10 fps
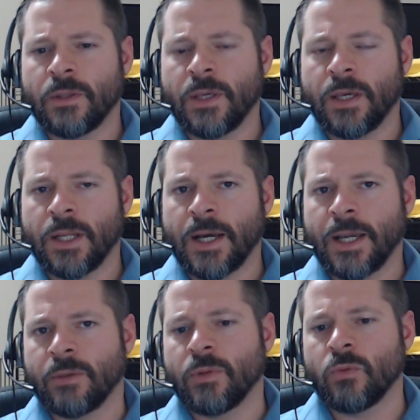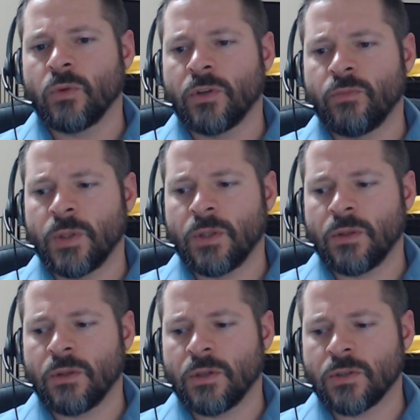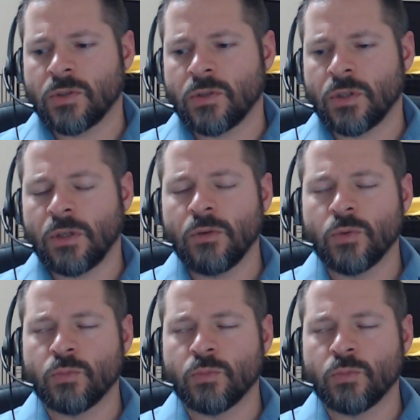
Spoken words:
that Eichmann would have been this huge